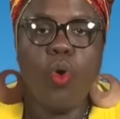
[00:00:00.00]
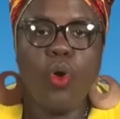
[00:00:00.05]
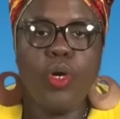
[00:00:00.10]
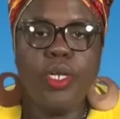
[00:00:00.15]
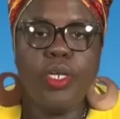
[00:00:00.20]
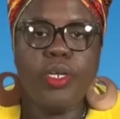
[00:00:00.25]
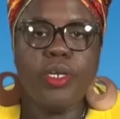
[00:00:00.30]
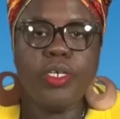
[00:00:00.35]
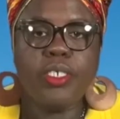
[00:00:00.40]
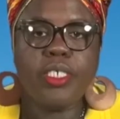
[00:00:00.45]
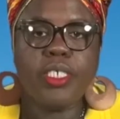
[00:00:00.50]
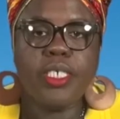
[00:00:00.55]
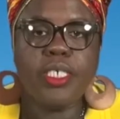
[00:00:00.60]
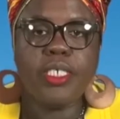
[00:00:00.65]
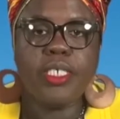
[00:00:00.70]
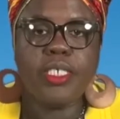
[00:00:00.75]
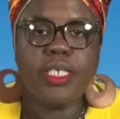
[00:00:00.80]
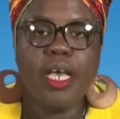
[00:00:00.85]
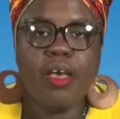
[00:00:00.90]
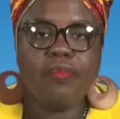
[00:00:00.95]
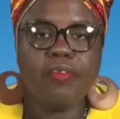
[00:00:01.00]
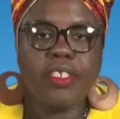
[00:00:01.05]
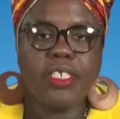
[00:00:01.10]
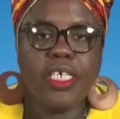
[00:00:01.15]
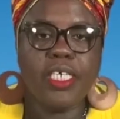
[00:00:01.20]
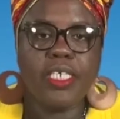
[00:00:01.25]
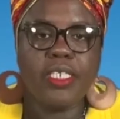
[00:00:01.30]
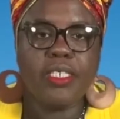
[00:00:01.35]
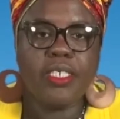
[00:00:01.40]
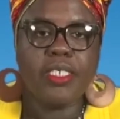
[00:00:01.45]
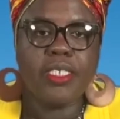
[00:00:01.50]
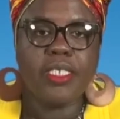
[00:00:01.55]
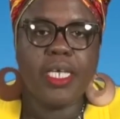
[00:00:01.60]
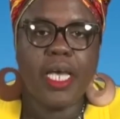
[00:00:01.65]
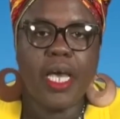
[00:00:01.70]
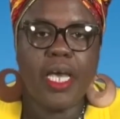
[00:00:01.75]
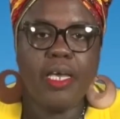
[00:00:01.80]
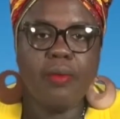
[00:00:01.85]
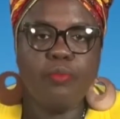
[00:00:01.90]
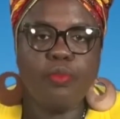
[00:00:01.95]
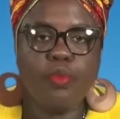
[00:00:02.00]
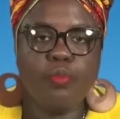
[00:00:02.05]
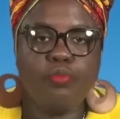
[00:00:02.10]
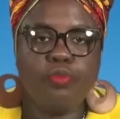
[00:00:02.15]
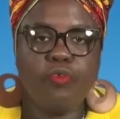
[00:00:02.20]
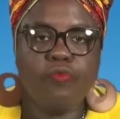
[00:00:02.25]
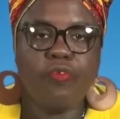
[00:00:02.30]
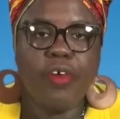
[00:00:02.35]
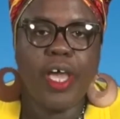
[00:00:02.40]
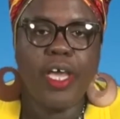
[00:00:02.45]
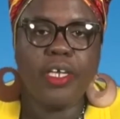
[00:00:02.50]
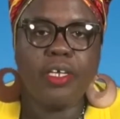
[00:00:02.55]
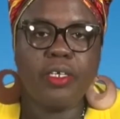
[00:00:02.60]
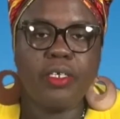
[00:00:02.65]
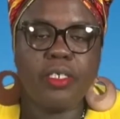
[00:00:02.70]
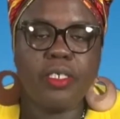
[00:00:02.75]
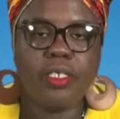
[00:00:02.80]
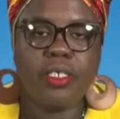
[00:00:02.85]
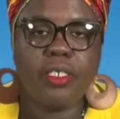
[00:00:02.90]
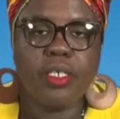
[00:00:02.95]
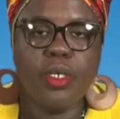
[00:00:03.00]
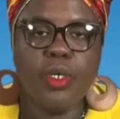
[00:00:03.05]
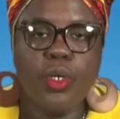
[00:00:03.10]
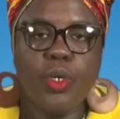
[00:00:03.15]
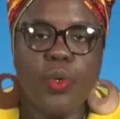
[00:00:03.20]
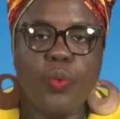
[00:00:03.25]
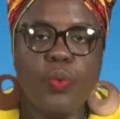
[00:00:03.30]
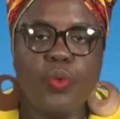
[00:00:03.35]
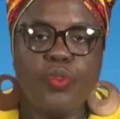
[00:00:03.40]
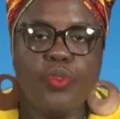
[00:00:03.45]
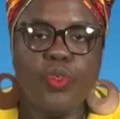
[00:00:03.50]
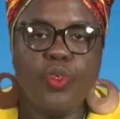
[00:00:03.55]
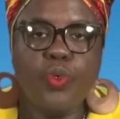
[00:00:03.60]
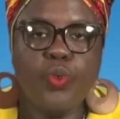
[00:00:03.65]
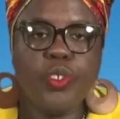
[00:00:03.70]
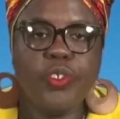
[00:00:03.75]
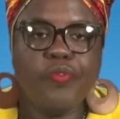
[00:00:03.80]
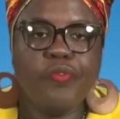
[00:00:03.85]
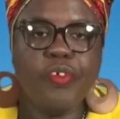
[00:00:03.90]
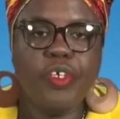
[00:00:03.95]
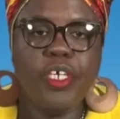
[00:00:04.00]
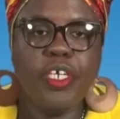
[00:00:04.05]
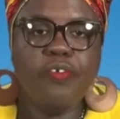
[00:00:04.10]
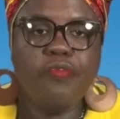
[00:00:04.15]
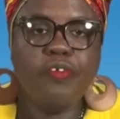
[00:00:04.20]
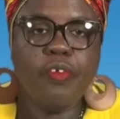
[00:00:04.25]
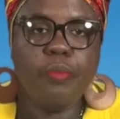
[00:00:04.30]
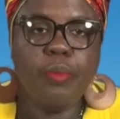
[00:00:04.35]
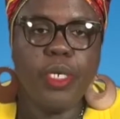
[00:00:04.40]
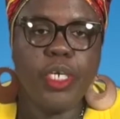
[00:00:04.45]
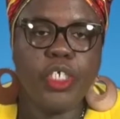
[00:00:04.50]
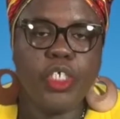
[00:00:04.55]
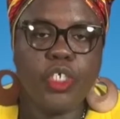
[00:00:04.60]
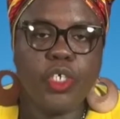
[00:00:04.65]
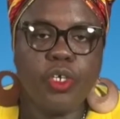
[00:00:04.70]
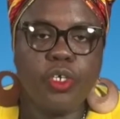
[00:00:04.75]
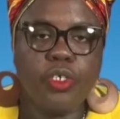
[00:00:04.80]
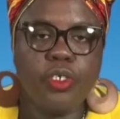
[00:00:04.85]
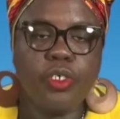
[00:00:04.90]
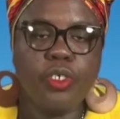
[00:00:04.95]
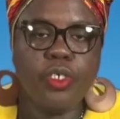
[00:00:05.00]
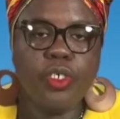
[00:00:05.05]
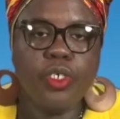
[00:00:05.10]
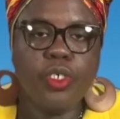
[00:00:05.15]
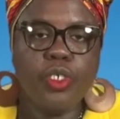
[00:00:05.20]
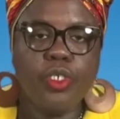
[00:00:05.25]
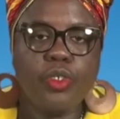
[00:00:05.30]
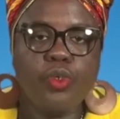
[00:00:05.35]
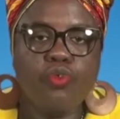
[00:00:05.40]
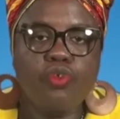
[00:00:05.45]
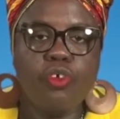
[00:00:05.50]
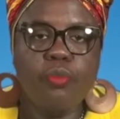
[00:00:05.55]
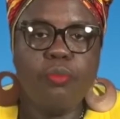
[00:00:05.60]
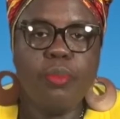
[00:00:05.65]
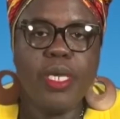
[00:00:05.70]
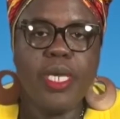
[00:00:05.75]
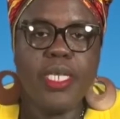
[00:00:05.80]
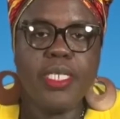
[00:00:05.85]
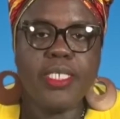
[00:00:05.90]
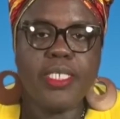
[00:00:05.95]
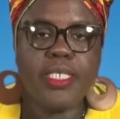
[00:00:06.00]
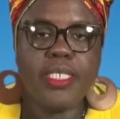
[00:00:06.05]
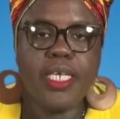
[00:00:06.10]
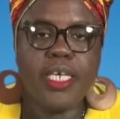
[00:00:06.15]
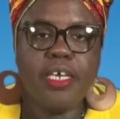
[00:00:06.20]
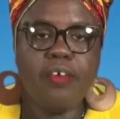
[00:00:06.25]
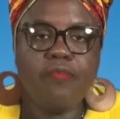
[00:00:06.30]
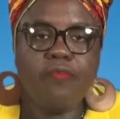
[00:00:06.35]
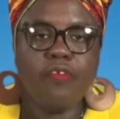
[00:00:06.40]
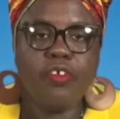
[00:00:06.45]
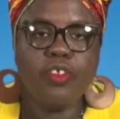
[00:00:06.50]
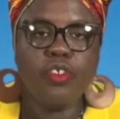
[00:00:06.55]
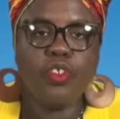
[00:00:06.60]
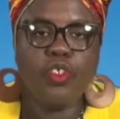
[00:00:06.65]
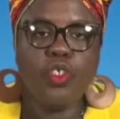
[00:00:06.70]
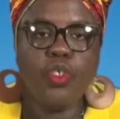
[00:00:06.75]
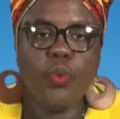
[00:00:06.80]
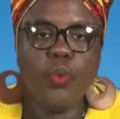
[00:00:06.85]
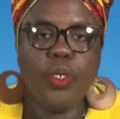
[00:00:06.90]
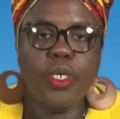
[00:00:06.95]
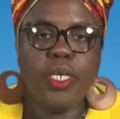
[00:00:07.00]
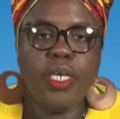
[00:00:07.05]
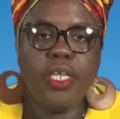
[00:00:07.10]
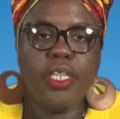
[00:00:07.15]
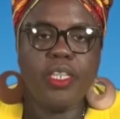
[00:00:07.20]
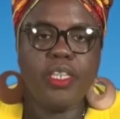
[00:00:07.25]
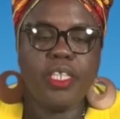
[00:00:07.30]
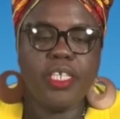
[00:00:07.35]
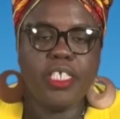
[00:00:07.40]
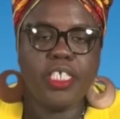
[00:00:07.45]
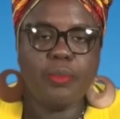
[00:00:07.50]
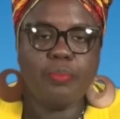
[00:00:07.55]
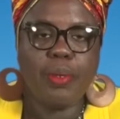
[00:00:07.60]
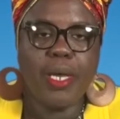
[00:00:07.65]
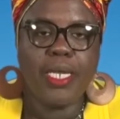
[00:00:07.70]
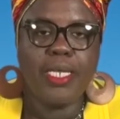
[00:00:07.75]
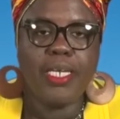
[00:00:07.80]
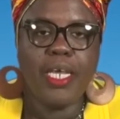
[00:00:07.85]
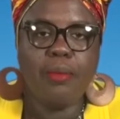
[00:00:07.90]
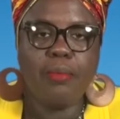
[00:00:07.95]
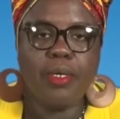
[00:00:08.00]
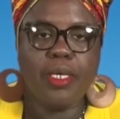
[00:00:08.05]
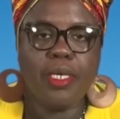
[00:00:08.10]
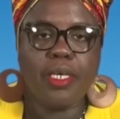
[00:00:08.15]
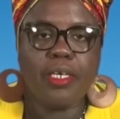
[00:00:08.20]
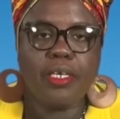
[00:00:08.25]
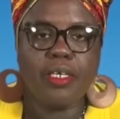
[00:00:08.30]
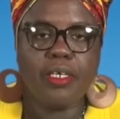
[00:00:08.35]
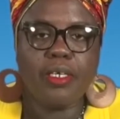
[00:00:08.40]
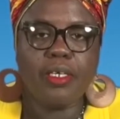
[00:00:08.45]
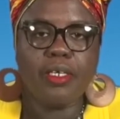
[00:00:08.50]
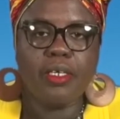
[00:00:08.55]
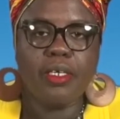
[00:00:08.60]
Our nurses have taken the time to provide us with useful information to remain safe during this pandemic.